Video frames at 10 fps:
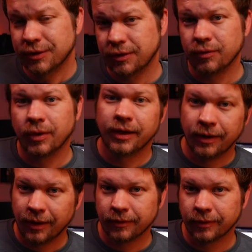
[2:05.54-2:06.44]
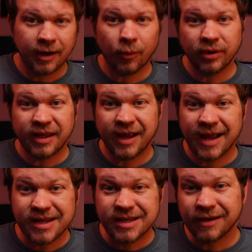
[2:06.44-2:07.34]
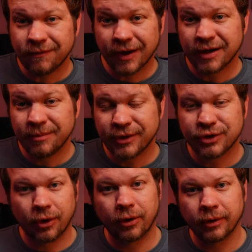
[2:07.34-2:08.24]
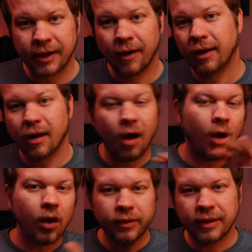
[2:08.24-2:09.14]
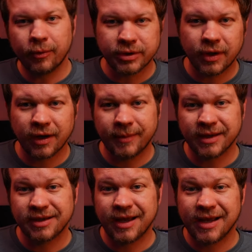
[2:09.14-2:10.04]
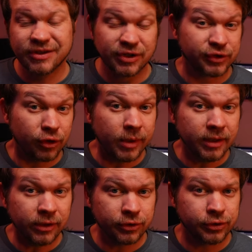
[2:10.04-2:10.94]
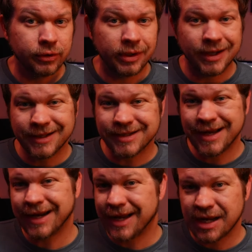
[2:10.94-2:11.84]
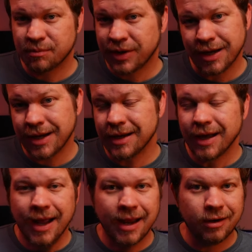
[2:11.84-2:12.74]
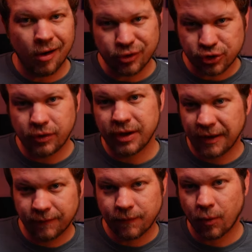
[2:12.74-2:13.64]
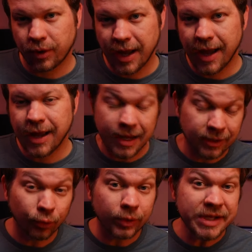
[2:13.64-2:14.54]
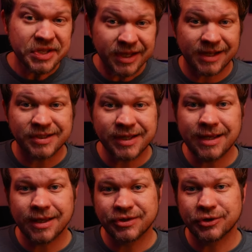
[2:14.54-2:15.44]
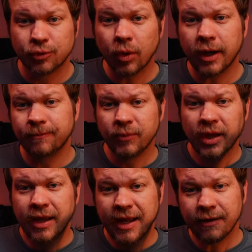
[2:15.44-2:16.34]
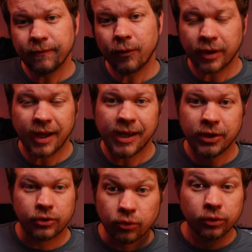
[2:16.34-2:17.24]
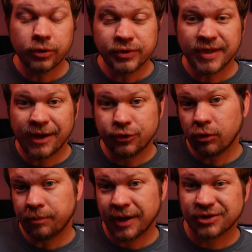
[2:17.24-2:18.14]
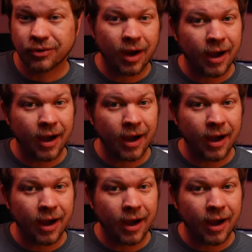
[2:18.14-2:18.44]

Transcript: to another. Now, one thing I did fail to mention early on, all that we're talking about today is assuming that you're shooting in 1080p and not shooting in 4K. And the reason that I say this is one, in 4K, you lose that dual pixel